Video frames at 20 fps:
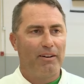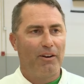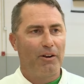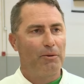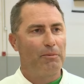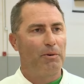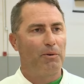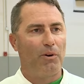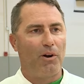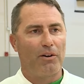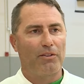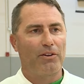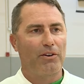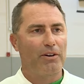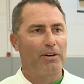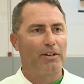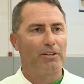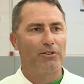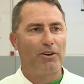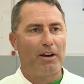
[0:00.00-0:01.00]
Don't get me wrong;
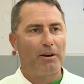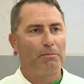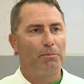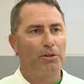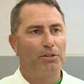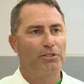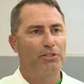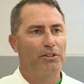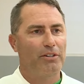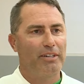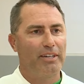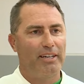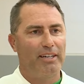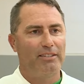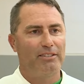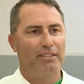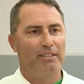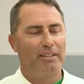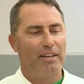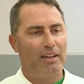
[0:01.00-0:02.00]
they're going to try to push their kids
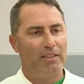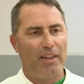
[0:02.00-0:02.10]
kids and,